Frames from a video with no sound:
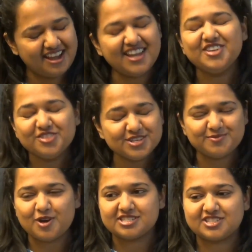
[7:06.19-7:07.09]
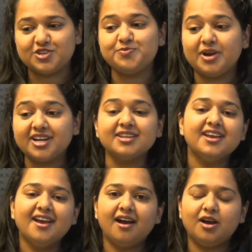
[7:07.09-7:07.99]
yeah, it was positive, but
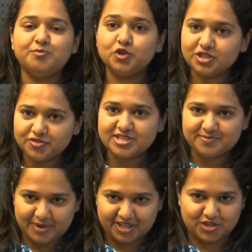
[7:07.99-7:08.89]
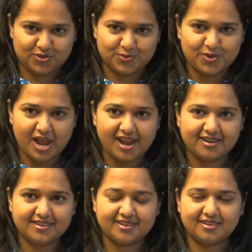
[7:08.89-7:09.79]
both of us met you,
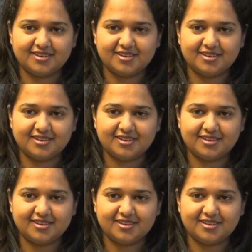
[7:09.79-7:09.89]
and